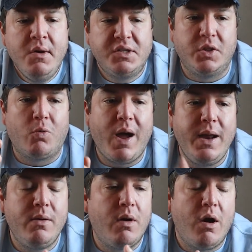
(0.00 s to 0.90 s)
So the
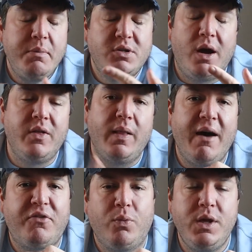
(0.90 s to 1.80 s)
right, or I'm sorry, the
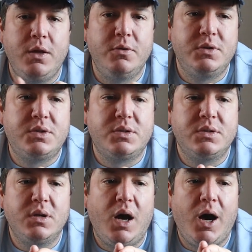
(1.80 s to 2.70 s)
left will
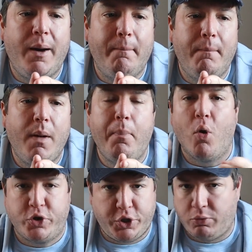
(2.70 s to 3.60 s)
use um,
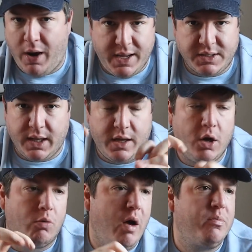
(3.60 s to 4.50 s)
abortion rights. Like, you
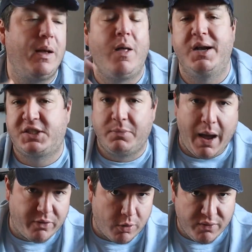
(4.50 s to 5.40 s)
know, everybody lost their
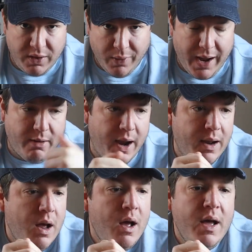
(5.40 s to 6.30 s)
mind with Roe v. Wade, right?